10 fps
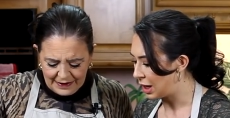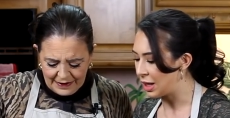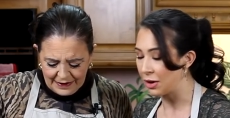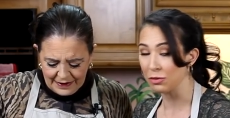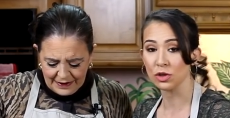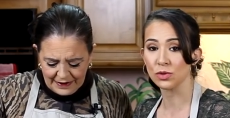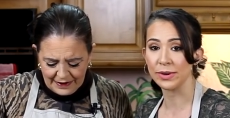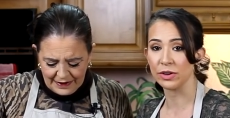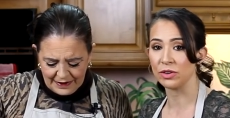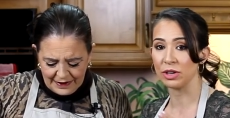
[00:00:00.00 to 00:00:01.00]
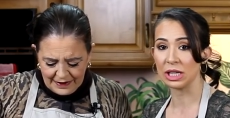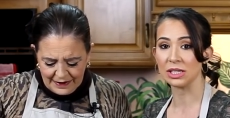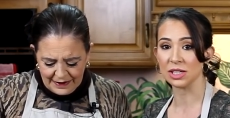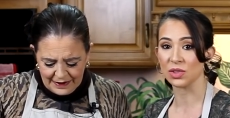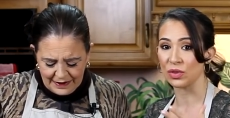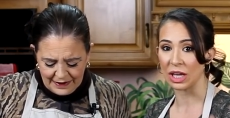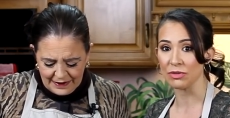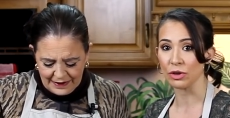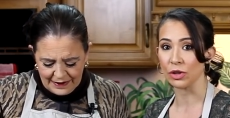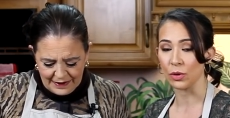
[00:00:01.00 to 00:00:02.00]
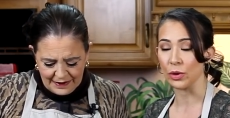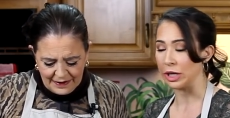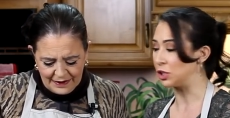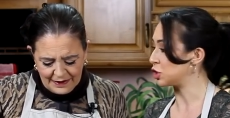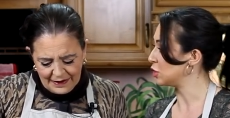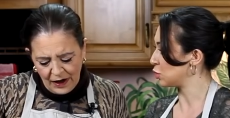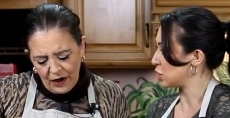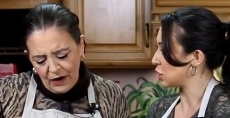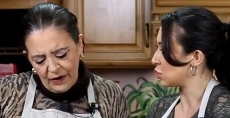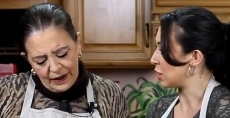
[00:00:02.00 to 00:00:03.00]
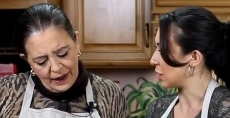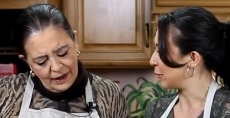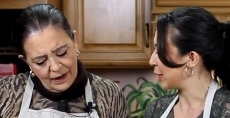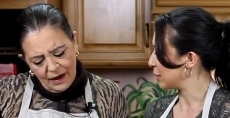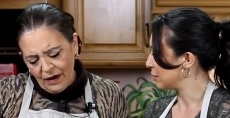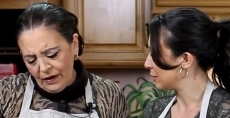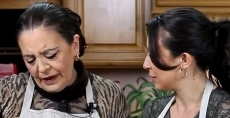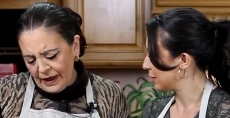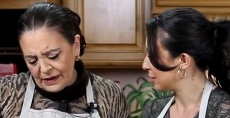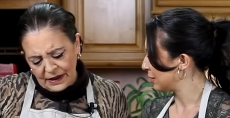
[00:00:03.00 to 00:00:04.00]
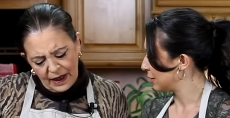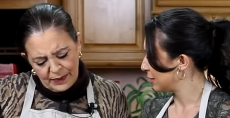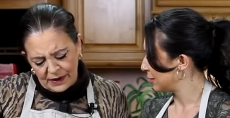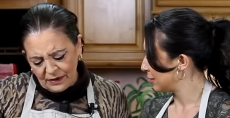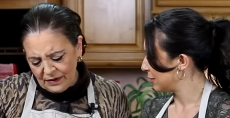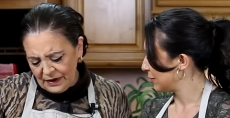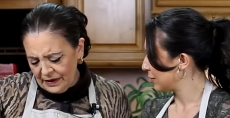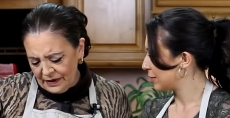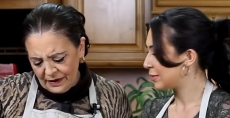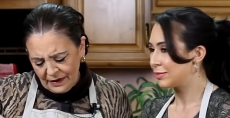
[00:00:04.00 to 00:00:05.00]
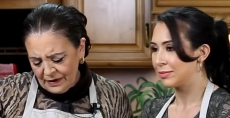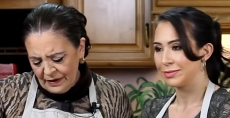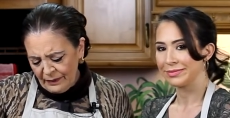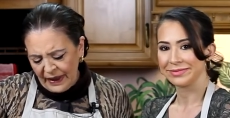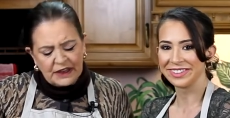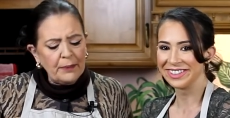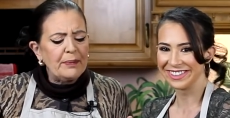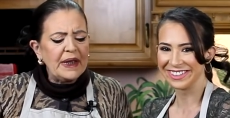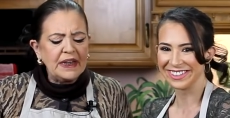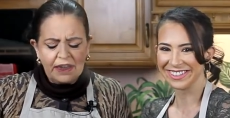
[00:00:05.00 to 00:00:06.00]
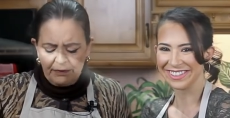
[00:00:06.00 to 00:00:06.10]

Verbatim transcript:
Speaker 1: And that rosemary really does flavor the oil. She knows what she's oh, talking about.
Speaker 2: Oh, yes, absolutely. Makes a big